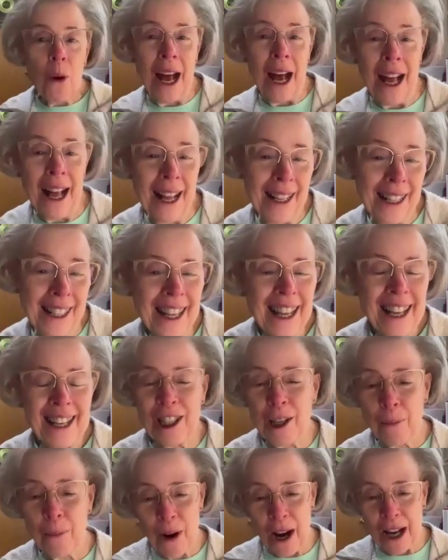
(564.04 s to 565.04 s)
Well,
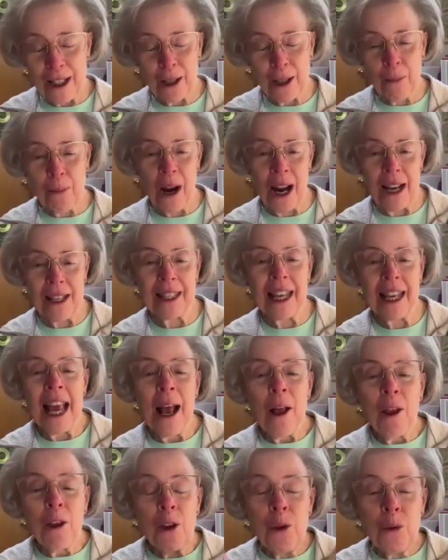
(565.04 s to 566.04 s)
surprise, surprise.
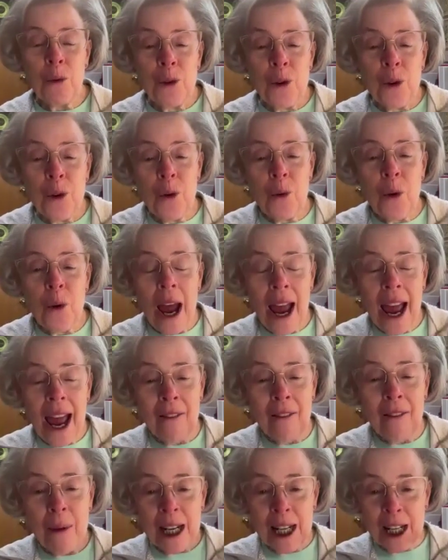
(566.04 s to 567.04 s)
You do
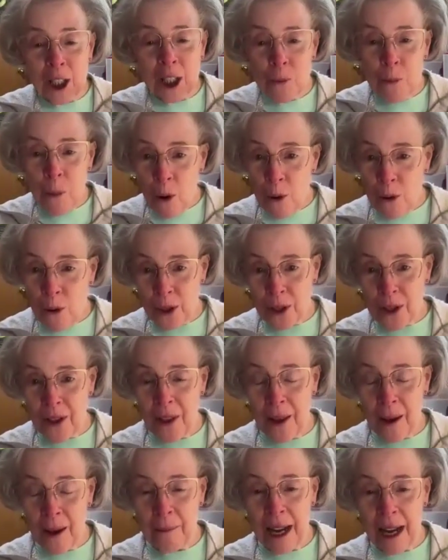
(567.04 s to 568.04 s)
have been exposed
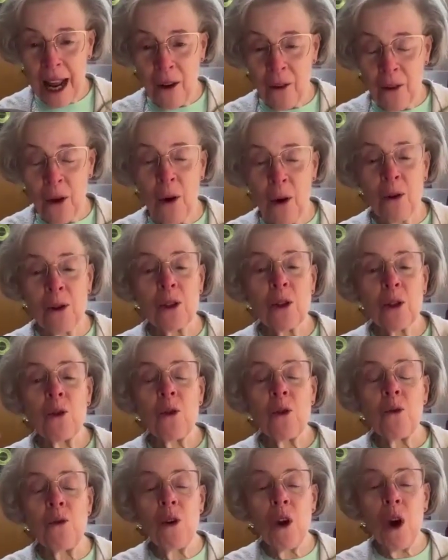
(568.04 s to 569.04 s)
to them now, though, so
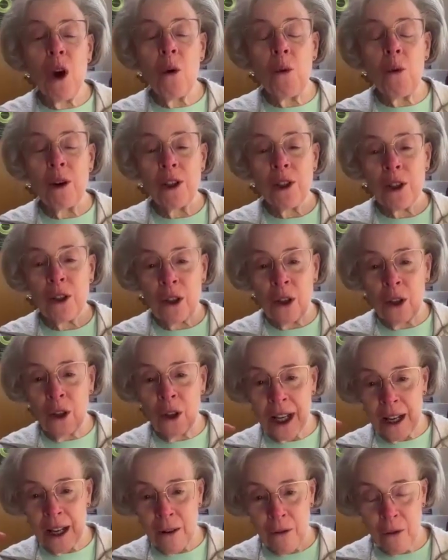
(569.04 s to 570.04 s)
you know what you're
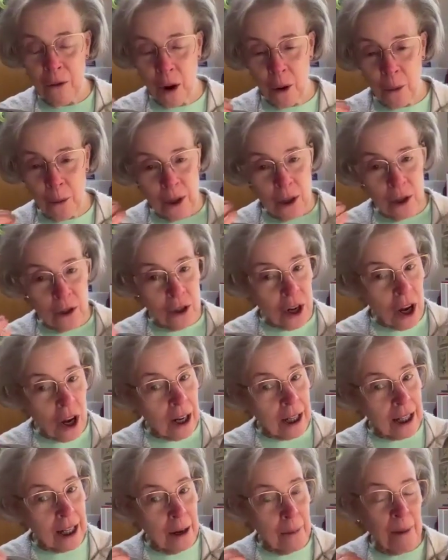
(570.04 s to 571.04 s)
looking for when you're
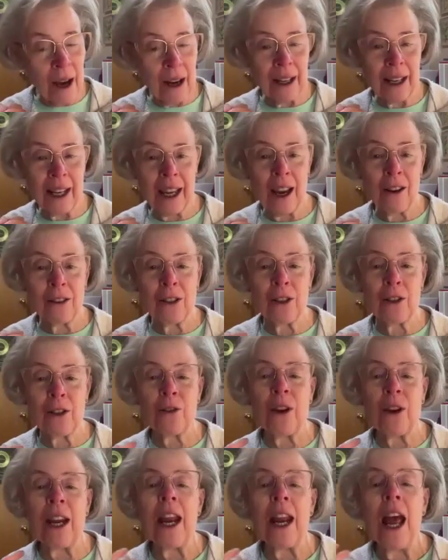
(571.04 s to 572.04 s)
talking about a character
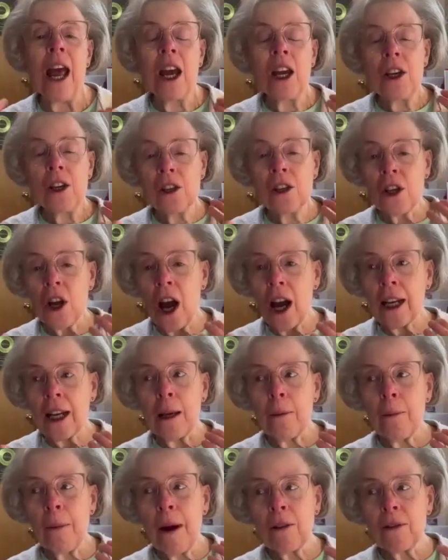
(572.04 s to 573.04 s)
trait. You're
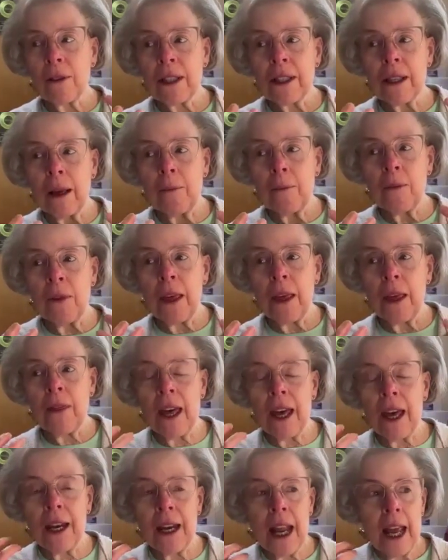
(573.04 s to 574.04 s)
talking about something
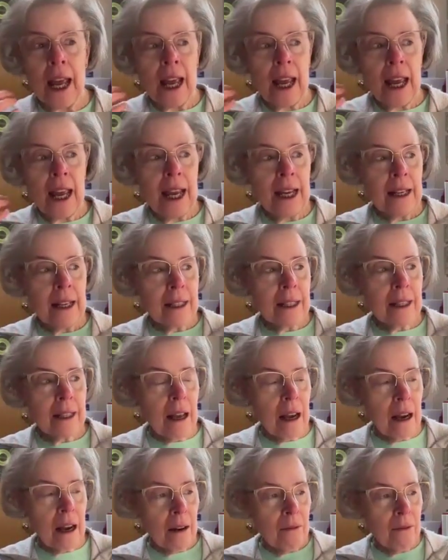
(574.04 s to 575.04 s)
that is
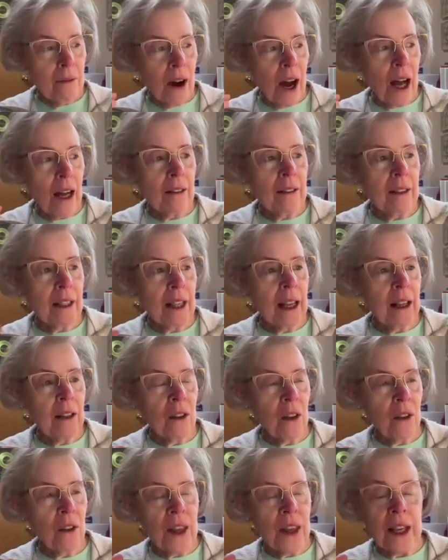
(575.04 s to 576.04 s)
involved
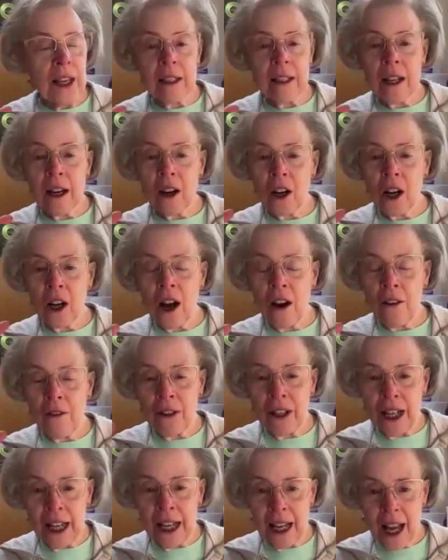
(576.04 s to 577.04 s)
in the things that are
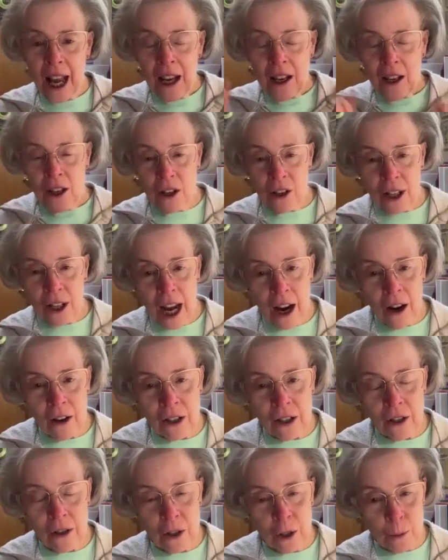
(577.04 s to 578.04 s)
governing your
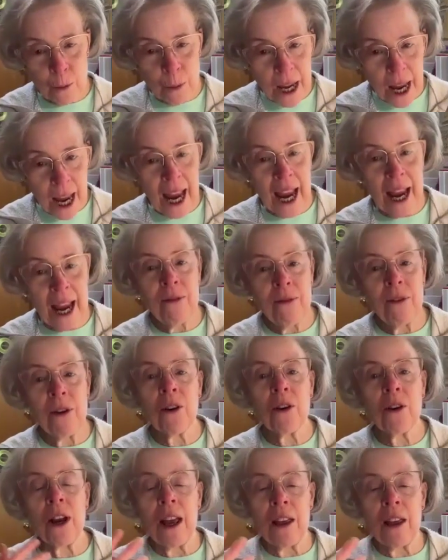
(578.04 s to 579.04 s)
character's
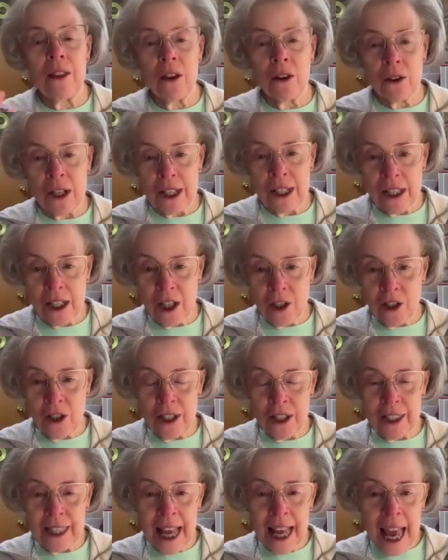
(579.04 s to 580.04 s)
behavior and their
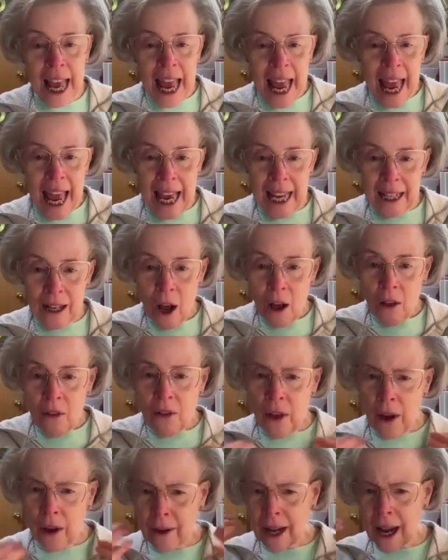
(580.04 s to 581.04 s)
decisions, and
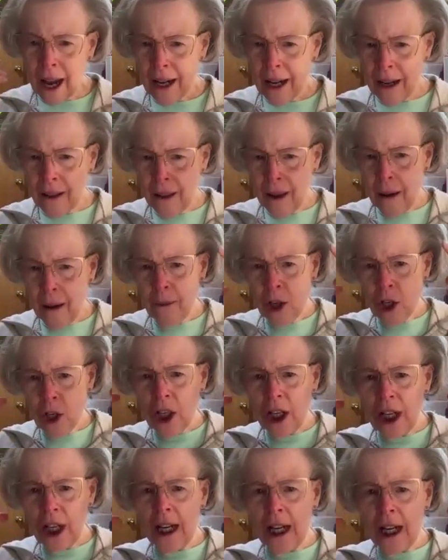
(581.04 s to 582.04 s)
the kind of the
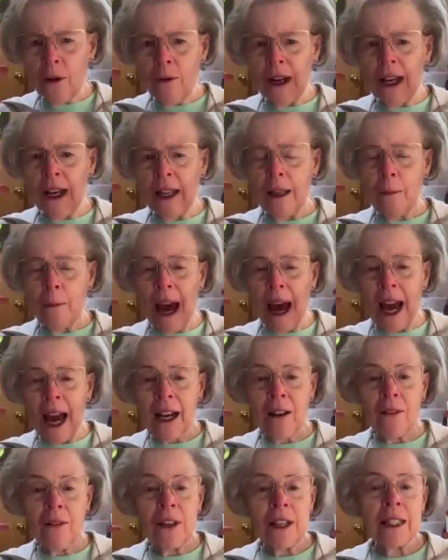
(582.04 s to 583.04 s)
machinery in the
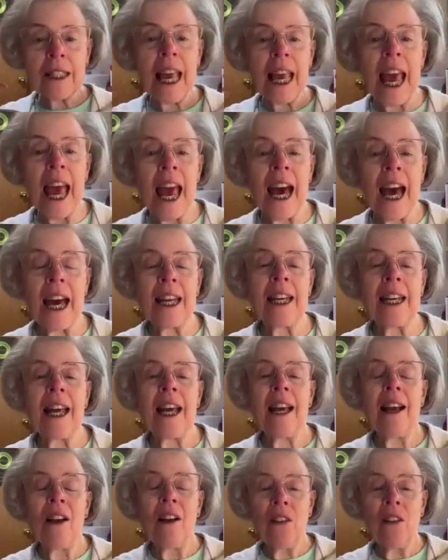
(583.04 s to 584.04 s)
back of his head
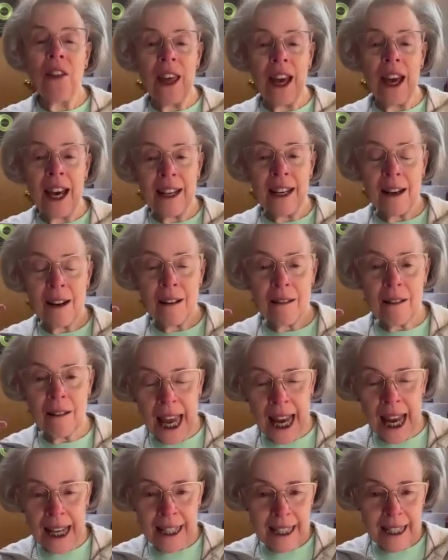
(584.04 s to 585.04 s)
that
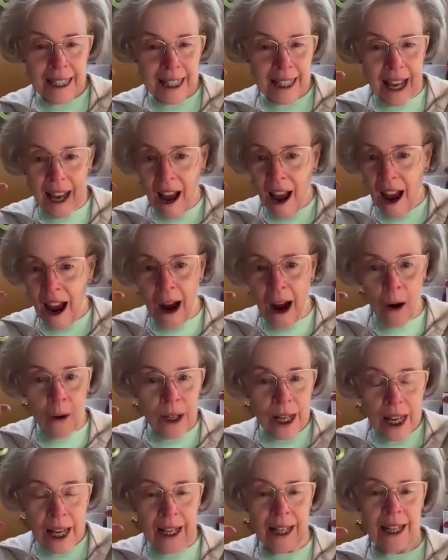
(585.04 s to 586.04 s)
plays
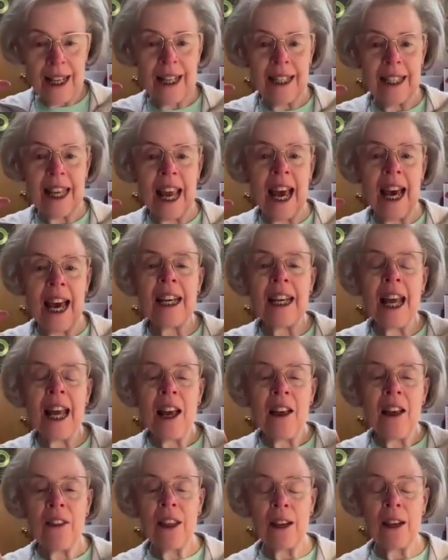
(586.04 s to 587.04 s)
out in his head
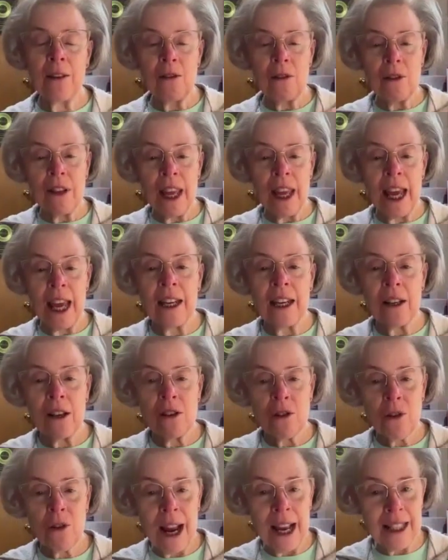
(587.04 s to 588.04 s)
that
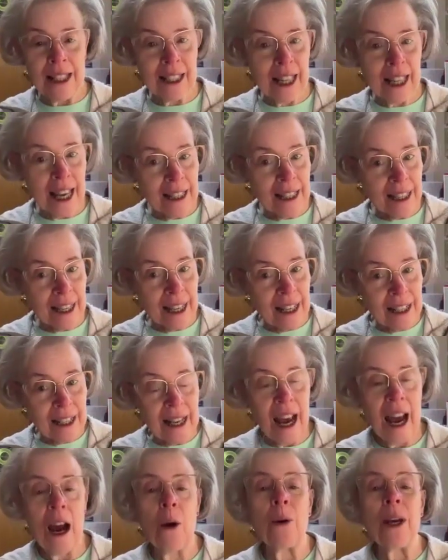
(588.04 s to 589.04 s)
then translates
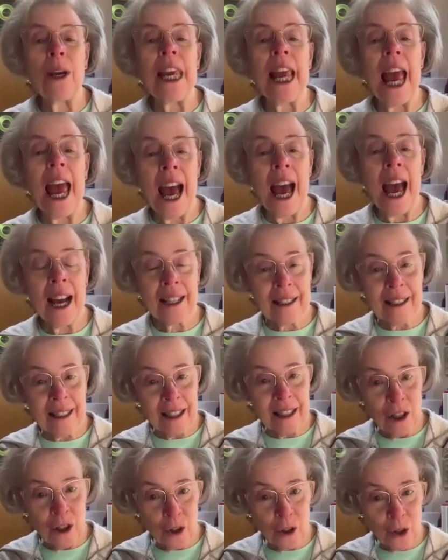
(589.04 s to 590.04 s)
into how he
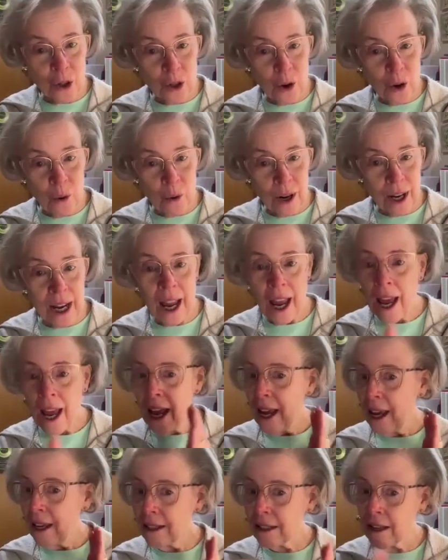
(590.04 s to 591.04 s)
acts in your story.
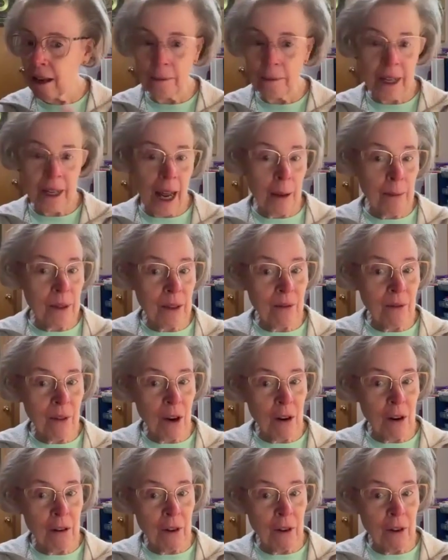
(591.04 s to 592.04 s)
sometimes in
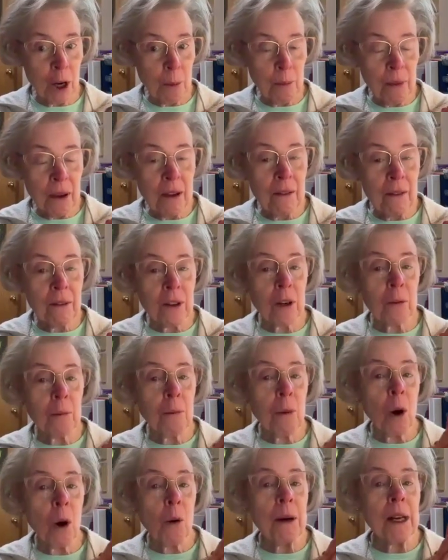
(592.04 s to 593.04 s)
very, very pivotal
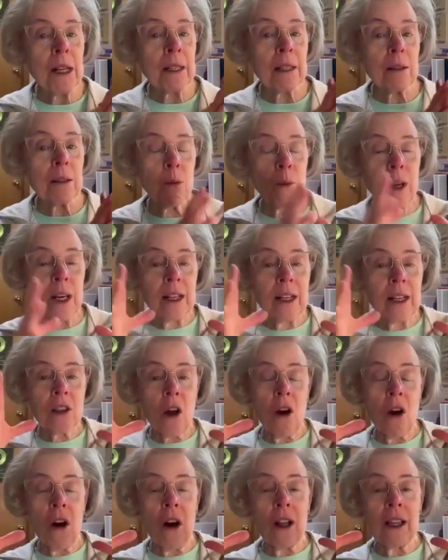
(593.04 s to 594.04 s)
moments when
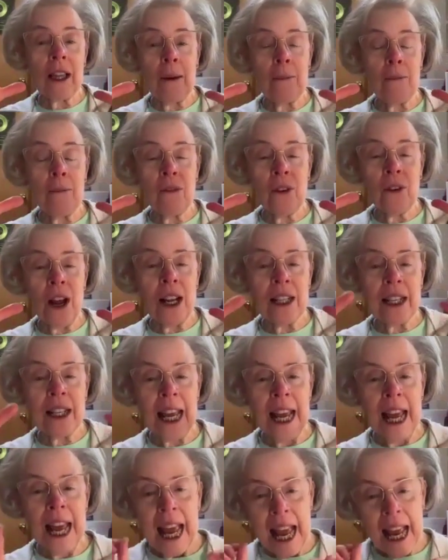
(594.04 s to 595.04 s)
it's all up front,
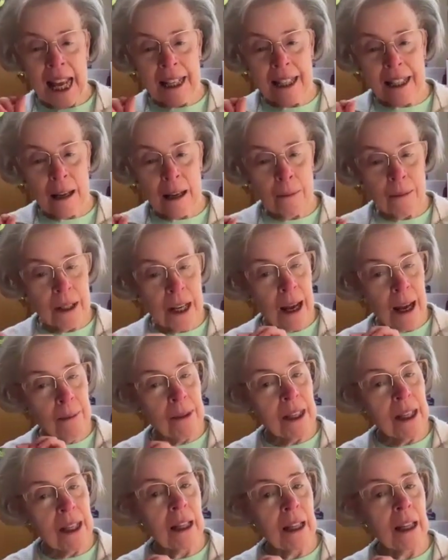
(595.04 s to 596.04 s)
and
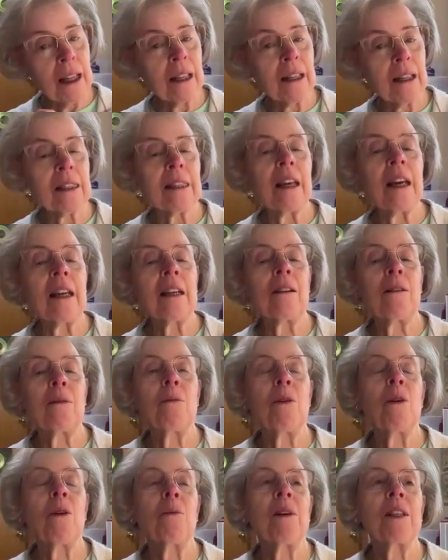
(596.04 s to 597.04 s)
sometimes in little subtle
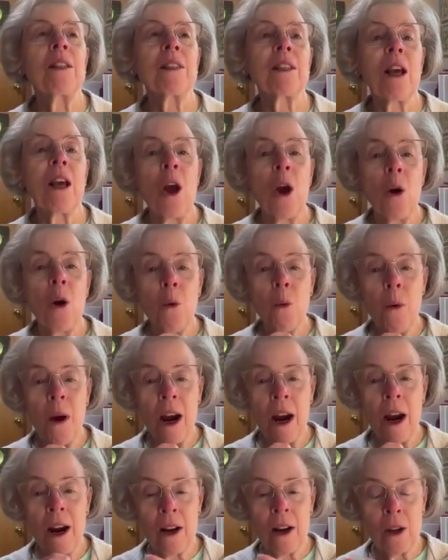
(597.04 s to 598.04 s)
moments
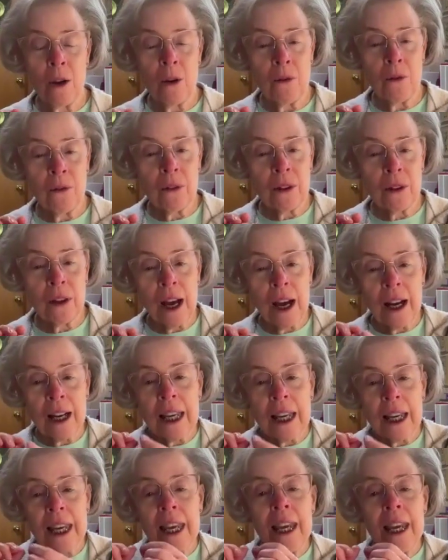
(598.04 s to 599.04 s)
where a
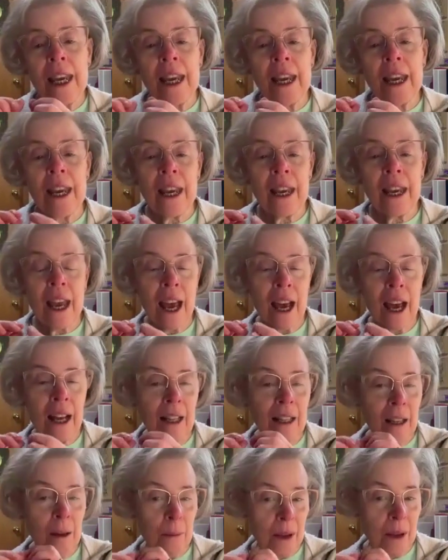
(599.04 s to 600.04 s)
key
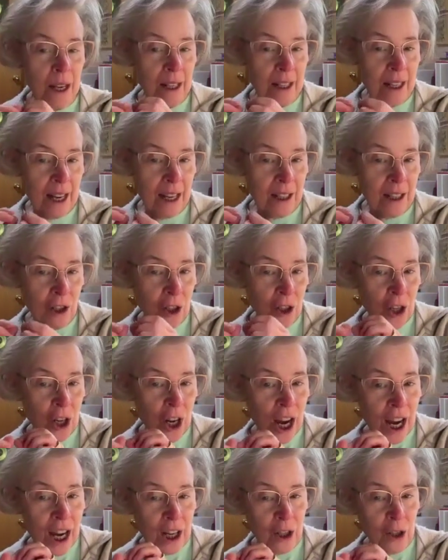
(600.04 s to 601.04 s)
element has
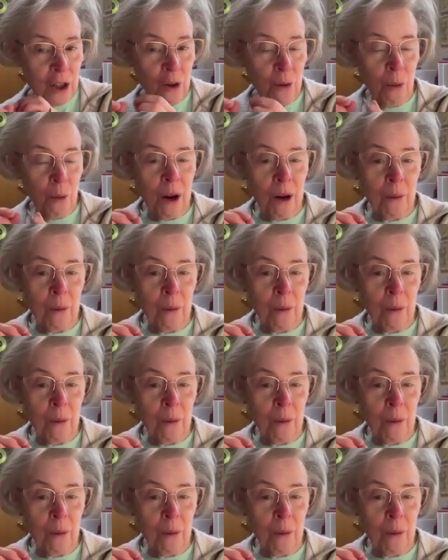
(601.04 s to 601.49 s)
changed